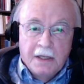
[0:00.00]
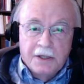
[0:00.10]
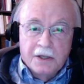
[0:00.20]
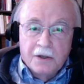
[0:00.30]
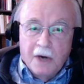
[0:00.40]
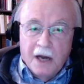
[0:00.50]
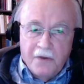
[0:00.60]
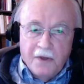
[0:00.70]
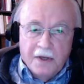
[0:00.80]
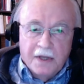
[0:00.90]
So
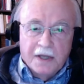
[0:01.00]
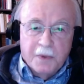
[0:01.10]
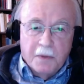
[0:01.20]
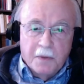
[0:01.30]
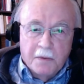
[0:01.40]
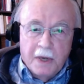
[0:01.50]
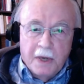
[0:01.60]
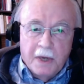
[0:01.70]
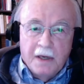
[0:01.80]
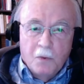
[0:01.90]
I think that's
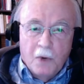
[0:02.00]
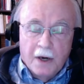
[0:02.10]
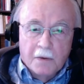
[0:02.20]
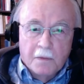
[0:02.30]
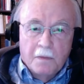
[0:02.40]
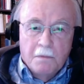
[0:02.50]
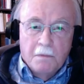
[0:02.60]
probably where